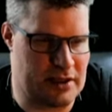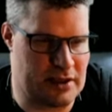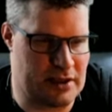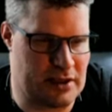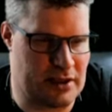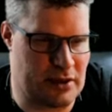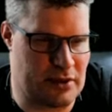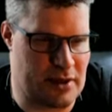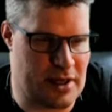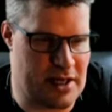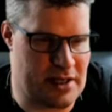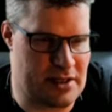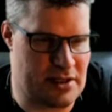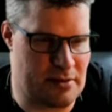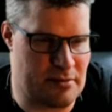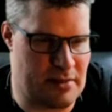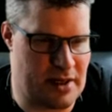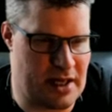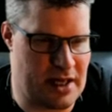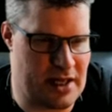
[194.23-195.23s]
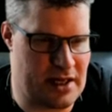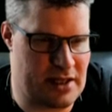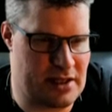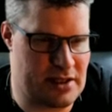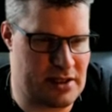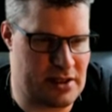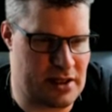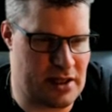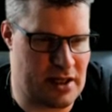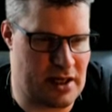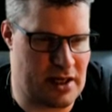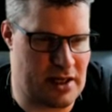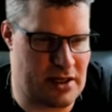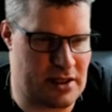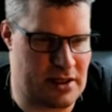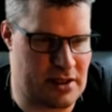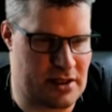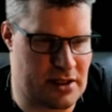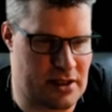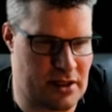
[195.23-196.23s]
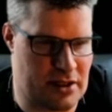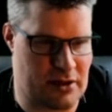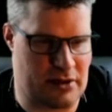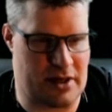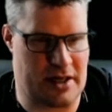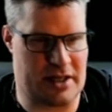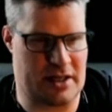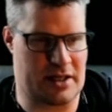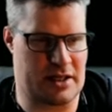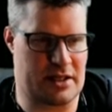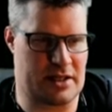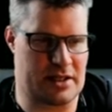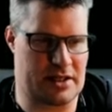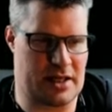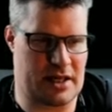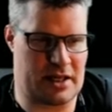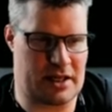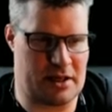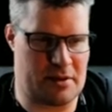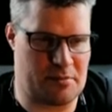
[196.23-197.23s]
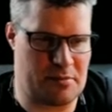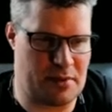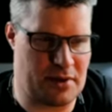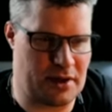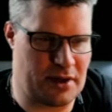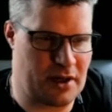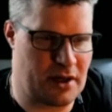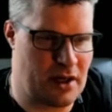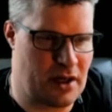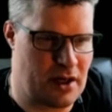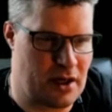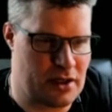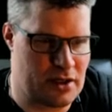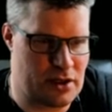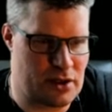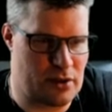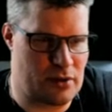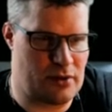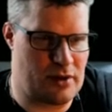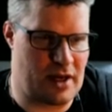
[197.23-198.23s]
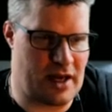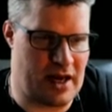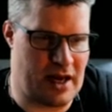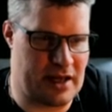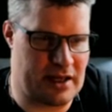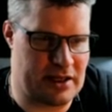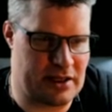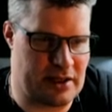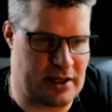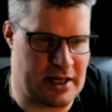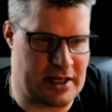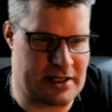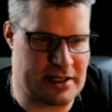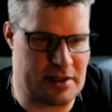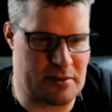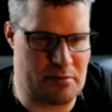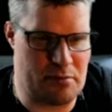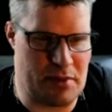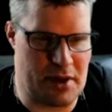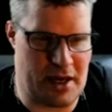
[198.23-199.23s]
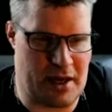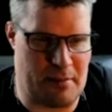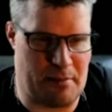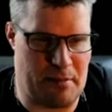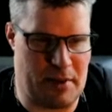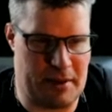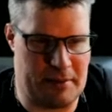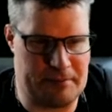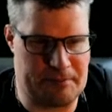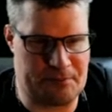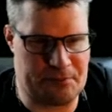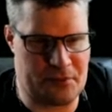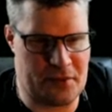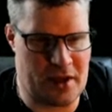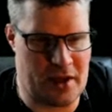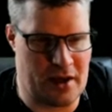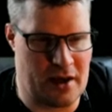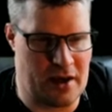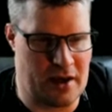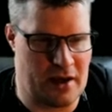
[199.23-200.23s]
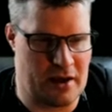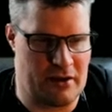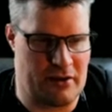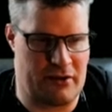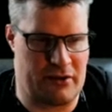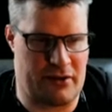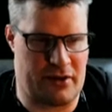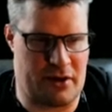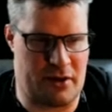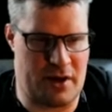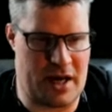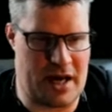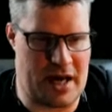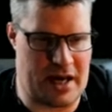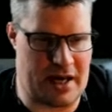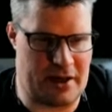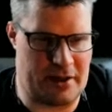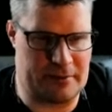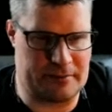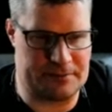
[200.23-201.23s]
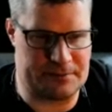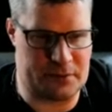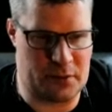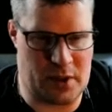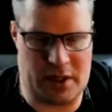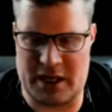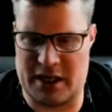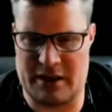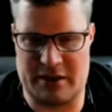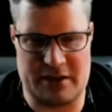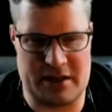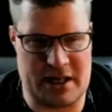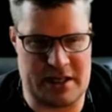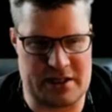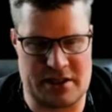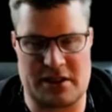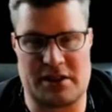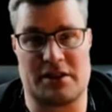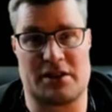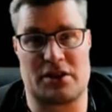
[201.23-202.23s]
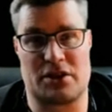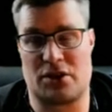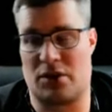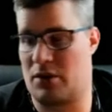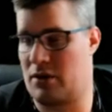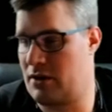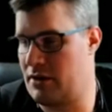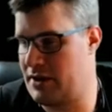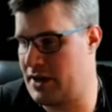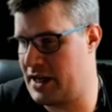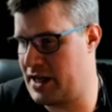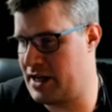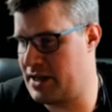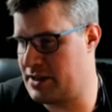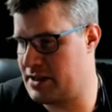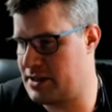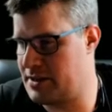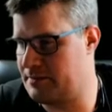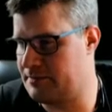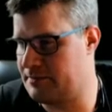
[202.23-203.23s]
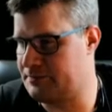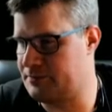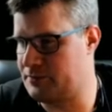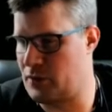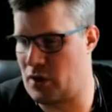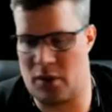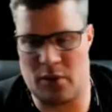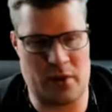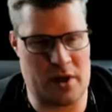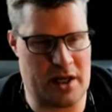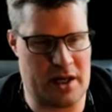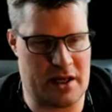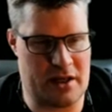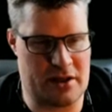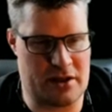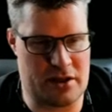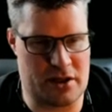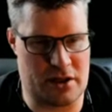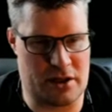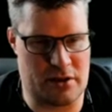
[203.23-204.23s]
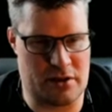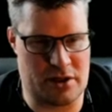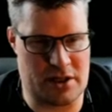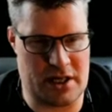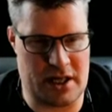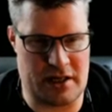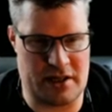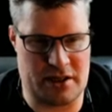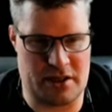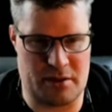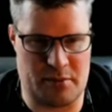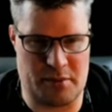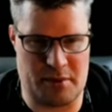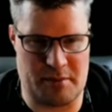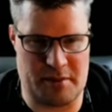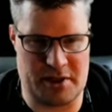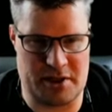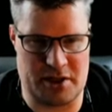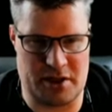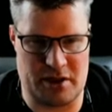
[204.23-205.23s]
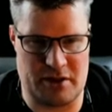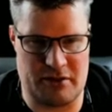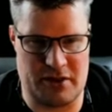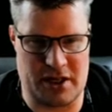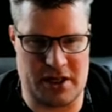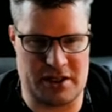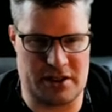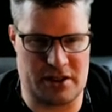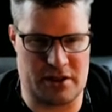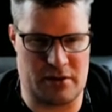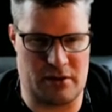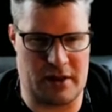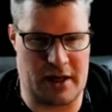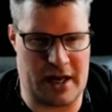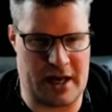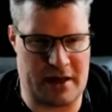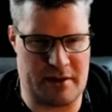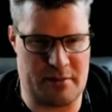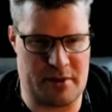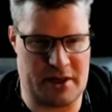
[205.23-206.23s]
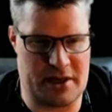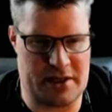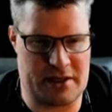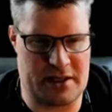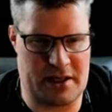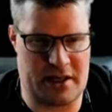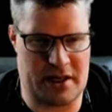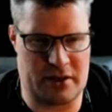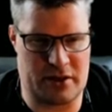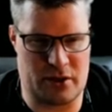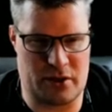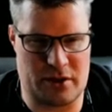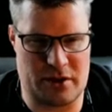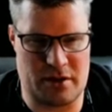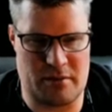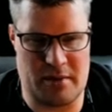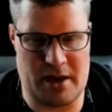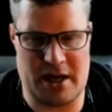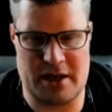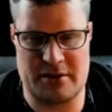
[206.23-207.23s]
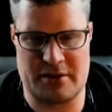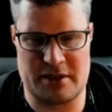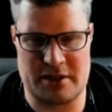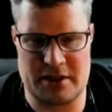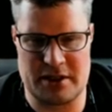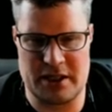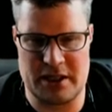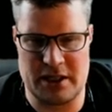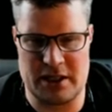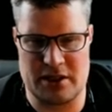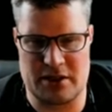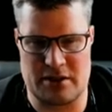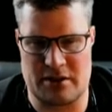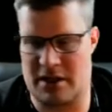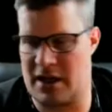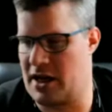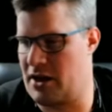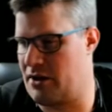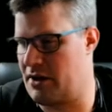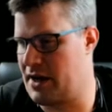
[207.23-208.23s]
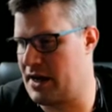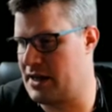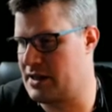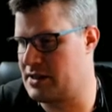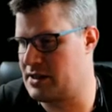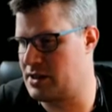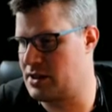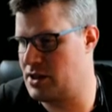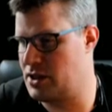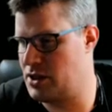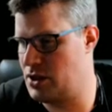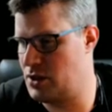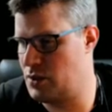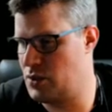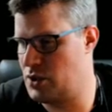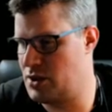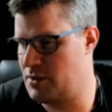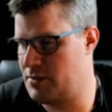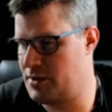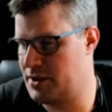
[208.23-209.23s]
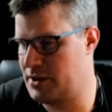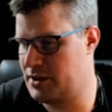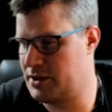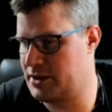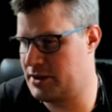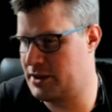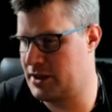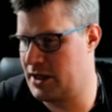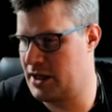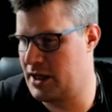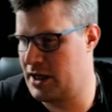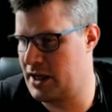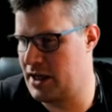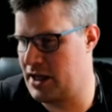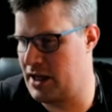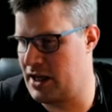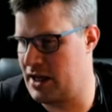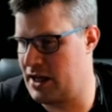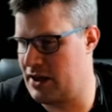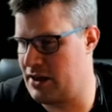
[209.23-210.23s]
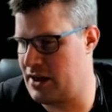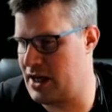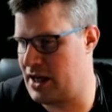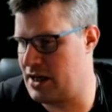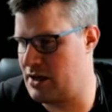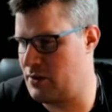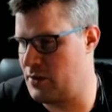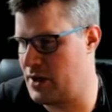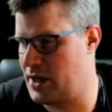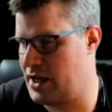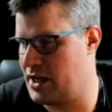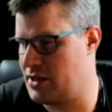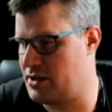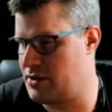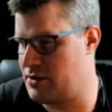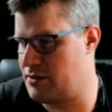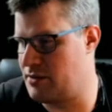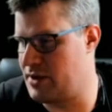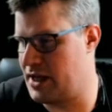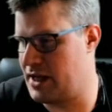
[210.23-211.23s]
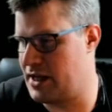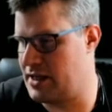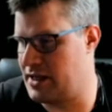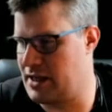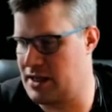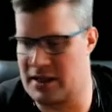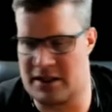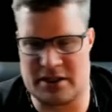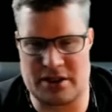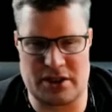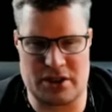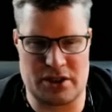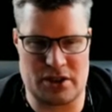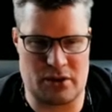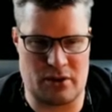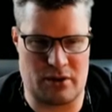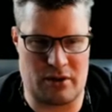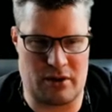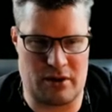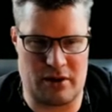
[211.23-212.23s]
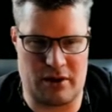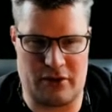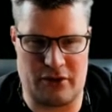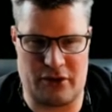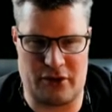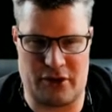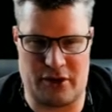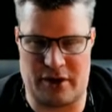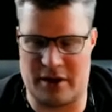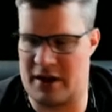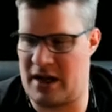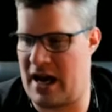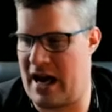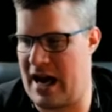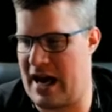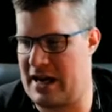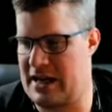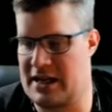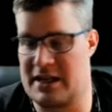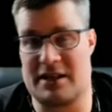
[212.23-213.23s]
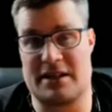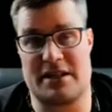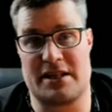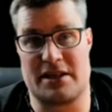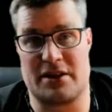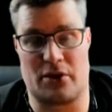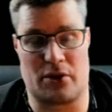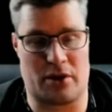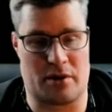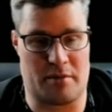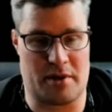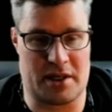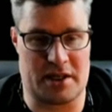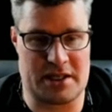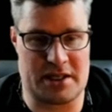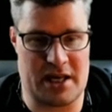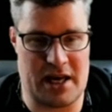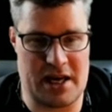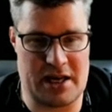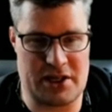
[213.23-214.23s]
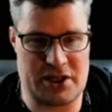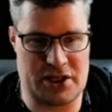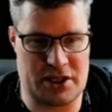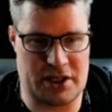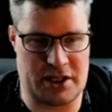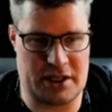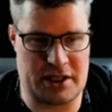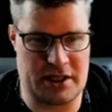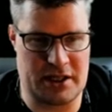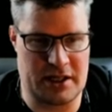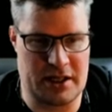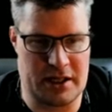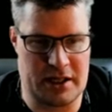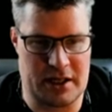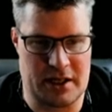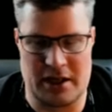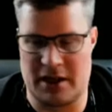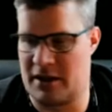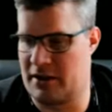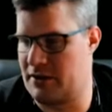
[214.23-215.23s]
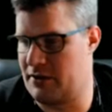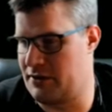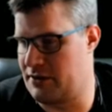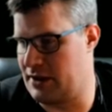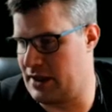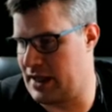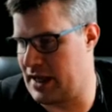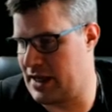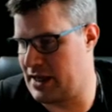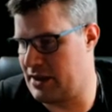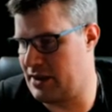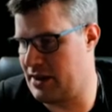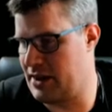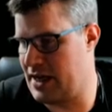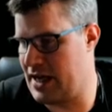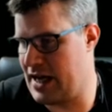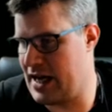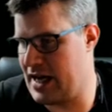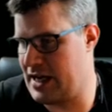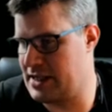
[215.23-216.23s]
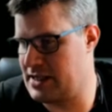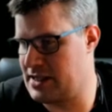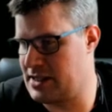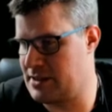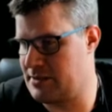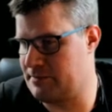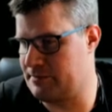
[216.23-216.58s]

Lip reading: create some links. It created a setup tool and collecting pip. So now when it has installed these, we need to change the permission of these two libraries that I talked about so they are executable, and then we need to run install for adding the documentation like that,